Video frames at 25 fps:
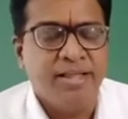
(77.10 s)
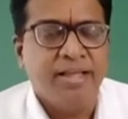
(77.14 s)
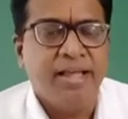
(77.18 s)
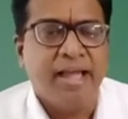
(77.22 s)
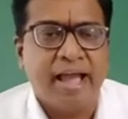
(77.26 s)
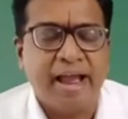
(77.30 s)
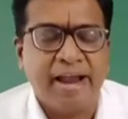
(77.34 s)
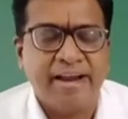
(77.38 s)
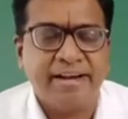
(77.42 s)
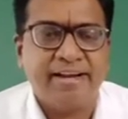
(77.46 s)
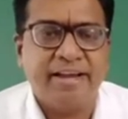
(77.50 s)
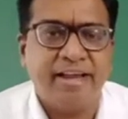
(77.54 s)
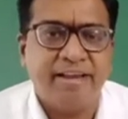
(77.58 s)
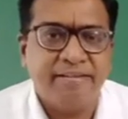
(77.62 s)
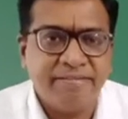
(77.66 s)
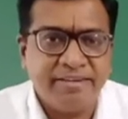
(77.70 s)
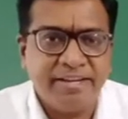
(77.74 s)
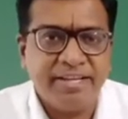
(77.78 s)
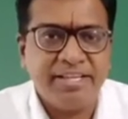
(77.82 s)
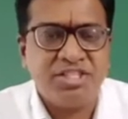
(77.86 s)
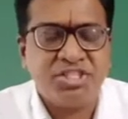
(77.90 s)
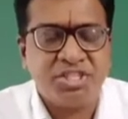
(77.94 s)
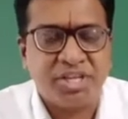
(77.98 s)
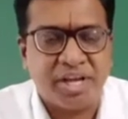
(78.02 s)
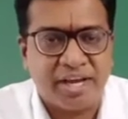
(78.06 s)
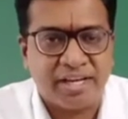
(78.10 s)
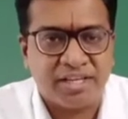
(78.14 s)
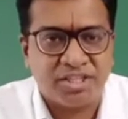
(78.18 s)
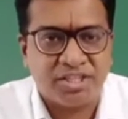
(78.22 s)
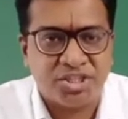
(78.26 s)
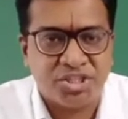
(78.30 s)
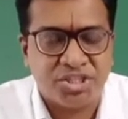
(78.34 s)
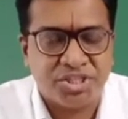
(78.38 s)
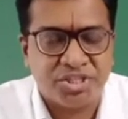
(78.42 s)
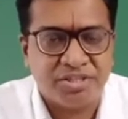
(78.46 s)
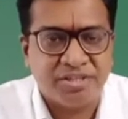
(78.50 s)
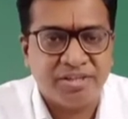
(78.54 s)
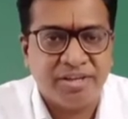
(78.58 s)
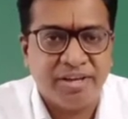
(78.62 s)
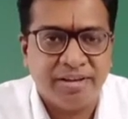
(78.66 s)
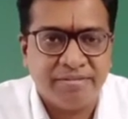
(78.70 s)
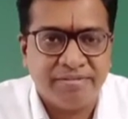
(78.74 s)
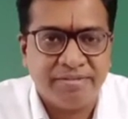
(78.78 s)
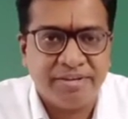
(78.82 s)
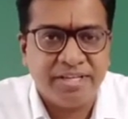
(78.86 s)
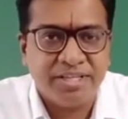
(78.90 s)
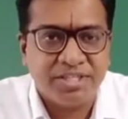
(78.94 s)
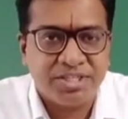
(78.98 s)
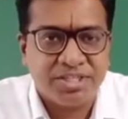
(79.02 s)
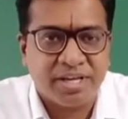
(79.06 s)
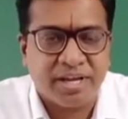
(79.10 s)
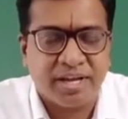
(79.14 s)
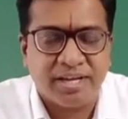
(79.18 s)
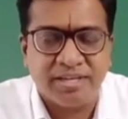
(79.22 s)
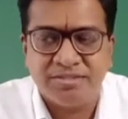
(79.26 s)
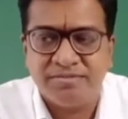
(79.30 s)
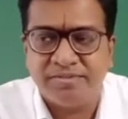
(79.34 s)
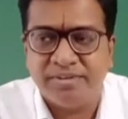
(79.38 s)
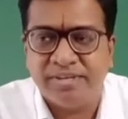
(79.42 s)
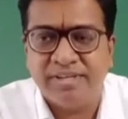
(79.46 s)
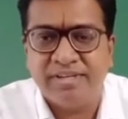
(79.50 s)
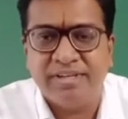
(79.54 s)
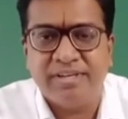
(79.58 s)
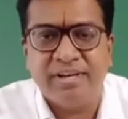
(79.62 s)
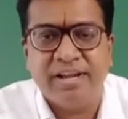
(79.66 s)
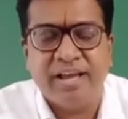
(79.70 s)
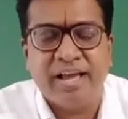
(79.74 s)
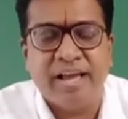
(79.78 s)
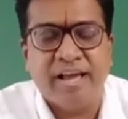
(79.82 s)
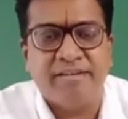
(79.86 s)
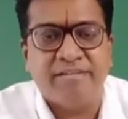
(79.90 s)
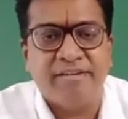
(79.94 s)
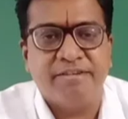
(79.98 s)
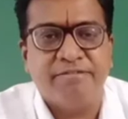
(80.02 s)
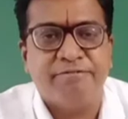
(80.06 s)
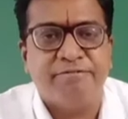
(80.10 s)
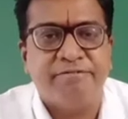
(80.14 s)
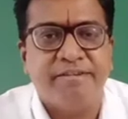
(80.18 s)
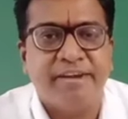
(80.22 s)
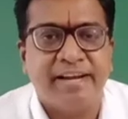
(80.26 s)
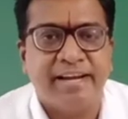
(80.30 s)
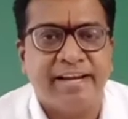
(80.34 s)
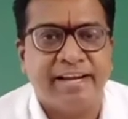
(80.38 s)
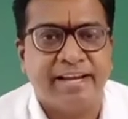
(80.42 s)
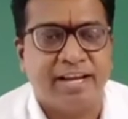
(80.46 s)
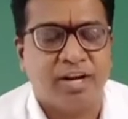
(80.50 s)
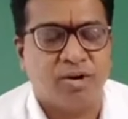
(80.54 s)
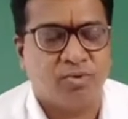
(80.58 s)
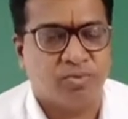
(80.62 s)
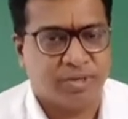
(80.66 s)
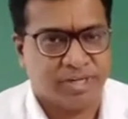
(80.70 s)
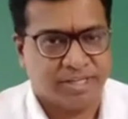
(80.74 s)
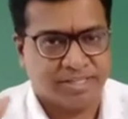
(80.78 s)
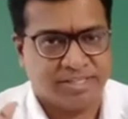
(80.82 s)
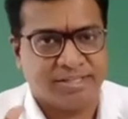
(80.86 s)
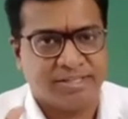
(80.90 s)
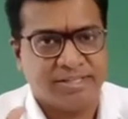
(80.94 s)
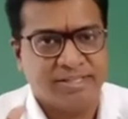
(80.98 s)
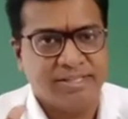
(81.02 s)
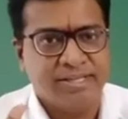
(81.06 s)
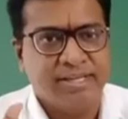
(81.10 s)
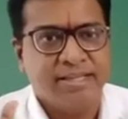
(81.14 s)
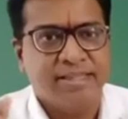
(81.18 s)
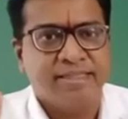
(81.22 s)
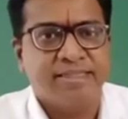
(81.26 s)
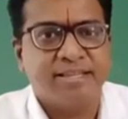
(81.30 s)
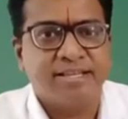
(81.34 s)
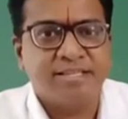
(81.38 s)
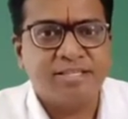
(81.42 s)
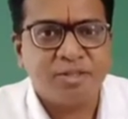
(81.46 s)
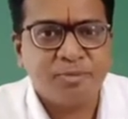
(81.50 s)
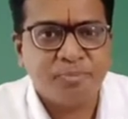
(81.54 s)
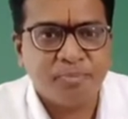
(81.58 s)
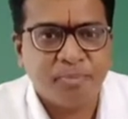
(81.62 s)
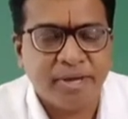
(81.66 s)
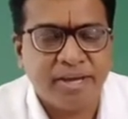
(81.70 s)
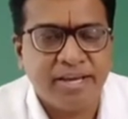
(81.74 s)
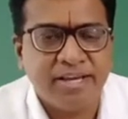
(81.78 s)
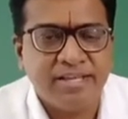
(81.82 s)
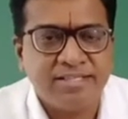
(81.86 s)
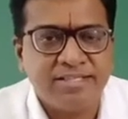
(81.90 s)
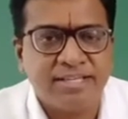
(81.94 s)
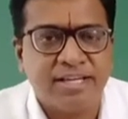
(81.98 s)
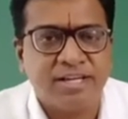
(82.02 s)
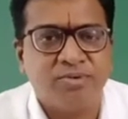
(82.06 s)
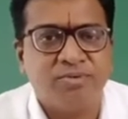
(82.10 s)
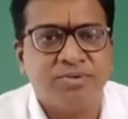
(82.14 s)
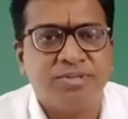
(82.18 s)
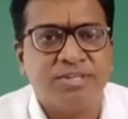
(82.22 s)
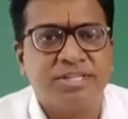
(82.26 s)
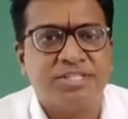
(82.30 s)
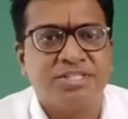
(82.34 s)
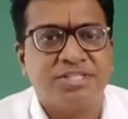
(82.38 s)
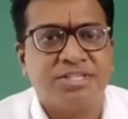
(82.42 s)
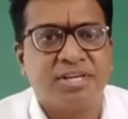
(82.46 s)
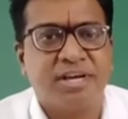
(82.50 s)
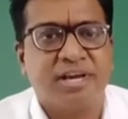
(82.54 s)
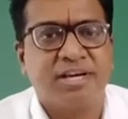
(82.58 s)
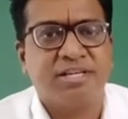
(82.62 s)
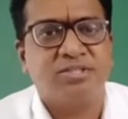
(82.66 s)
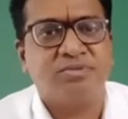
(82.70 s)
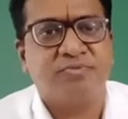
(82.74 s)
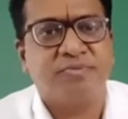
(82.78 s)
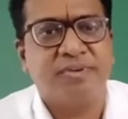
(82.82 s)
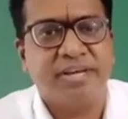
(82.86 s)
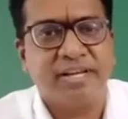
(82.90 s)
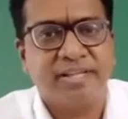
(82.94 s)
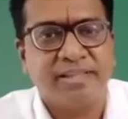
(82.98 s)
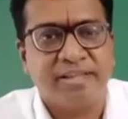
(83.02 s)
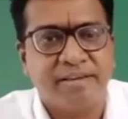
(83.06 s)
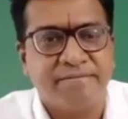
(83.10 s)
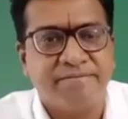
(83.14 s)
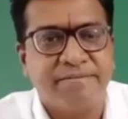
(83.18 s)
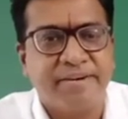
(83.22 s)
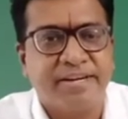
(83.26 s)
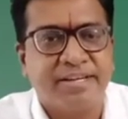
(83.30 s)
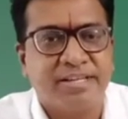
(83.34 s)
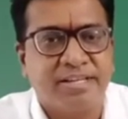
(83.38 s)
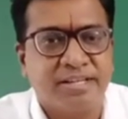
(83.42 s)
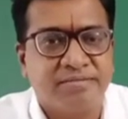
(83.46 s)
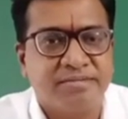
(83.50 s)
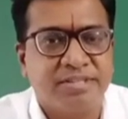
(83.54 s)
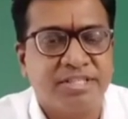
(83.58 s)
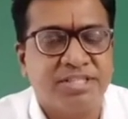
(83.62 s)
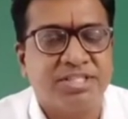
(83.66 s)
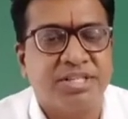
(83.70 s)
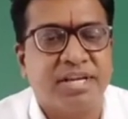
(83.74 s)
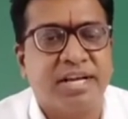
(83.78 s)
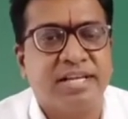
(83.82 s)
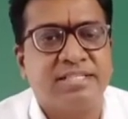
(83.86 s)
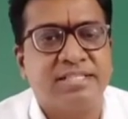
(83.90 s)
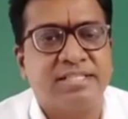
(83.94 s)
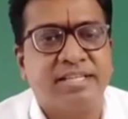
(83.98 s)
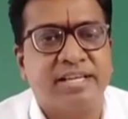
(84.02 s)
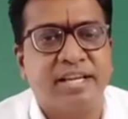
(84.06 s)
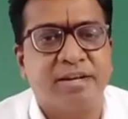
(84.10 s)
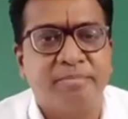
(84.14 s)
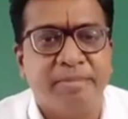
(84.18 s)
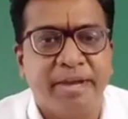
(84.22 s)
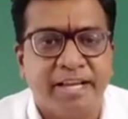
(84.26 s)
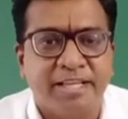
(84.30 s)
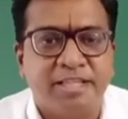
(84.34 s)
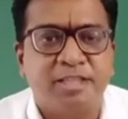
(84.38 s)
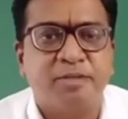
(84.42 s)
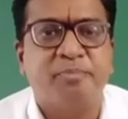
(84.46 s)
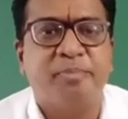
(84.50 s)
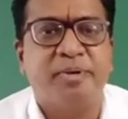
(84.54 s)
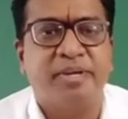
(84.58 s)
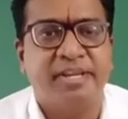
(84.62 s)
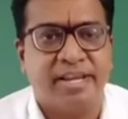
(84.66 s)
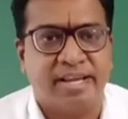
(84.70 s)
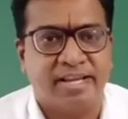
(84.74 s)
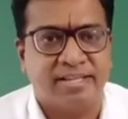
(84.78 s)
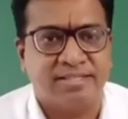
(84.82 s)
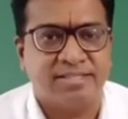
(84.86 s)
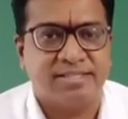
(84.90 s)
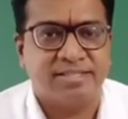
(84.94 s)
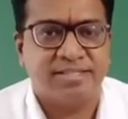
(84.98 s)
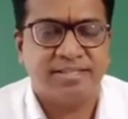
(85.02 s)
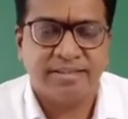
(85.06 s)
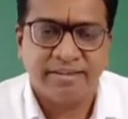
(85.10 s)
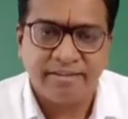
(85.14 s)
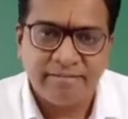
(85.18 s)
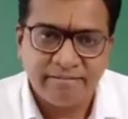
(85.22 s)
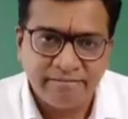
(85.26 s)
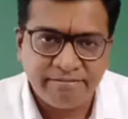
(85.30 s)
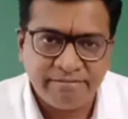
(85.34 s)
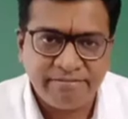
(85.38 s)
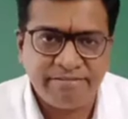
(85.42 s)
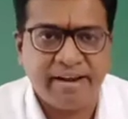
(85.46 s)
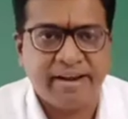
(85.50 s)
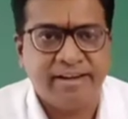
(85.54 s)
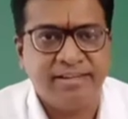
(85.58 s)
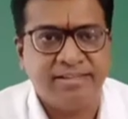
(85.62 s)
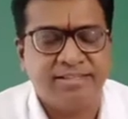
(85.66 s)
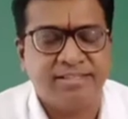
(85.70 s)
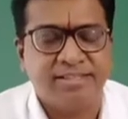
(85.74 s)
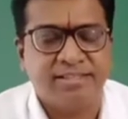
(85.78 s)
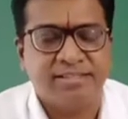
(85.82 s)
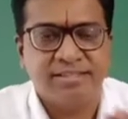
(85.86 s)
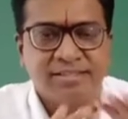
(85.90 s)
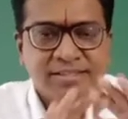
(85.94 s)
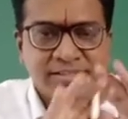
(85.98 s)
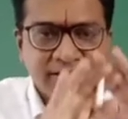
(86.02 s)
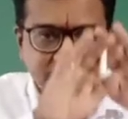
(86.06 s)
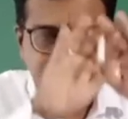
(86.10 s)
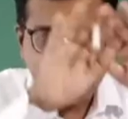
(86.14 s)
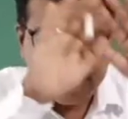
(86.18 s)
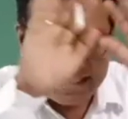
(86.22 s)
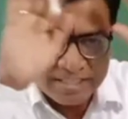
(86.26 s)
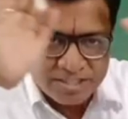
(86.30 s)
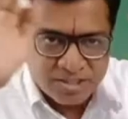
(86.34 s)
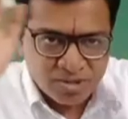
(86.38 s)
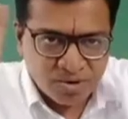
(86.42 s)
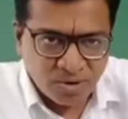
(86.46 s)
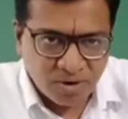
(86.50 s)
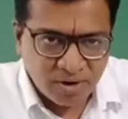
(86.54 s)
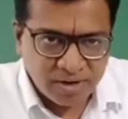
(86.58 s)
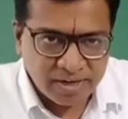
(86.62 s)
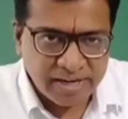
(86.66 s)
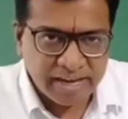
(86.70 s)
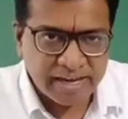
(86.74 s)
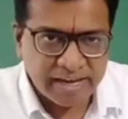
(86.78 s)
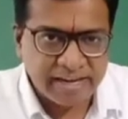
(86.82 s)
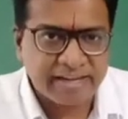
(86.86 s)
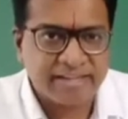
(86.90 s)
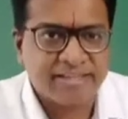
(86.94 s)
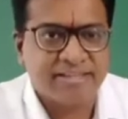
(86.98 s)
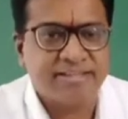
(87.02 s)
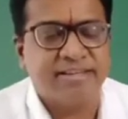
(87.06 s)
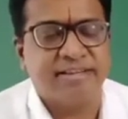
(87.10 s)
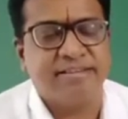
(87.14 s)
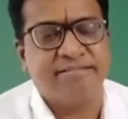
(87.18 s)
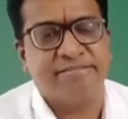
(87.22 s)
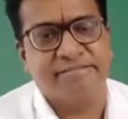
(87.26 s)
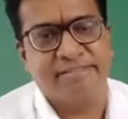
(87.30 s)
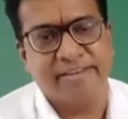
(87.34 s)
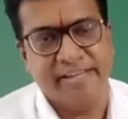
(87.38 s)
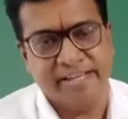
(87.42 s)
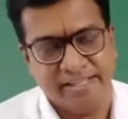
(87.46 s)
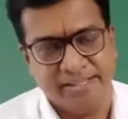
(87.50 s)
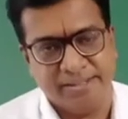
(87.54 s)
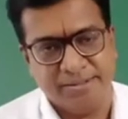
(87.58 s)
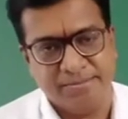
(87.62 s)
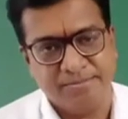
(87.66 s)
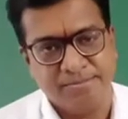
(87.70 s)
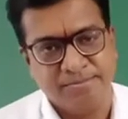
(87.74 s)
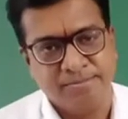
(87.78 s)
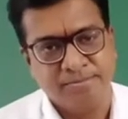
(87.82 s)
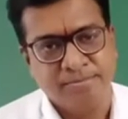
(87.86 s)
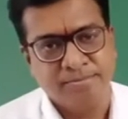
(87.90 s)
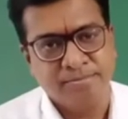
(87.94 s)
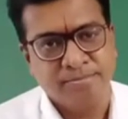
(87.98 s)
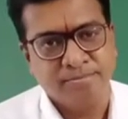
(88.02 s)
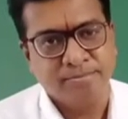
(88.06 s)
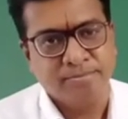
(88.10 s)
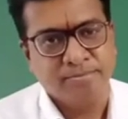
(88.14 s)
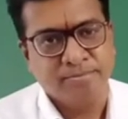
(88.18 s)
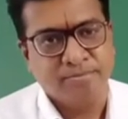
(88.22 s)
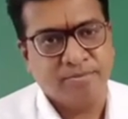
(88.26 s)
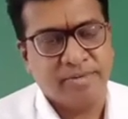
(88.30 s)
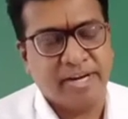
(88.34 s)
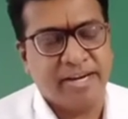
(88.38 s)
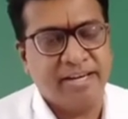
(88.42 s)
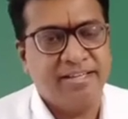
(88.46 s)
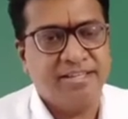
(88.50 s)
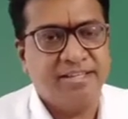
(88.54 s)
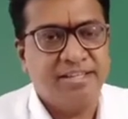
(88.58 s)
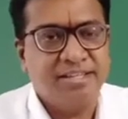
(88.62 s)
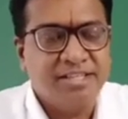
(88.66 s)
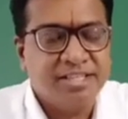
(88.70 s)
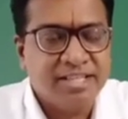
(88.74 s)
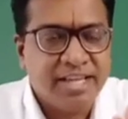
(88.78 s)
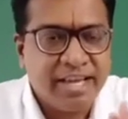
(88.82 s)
And every charge will have a field around it. The space around the charge where the effect of the charge can be experienced, felt, is called electric field, right?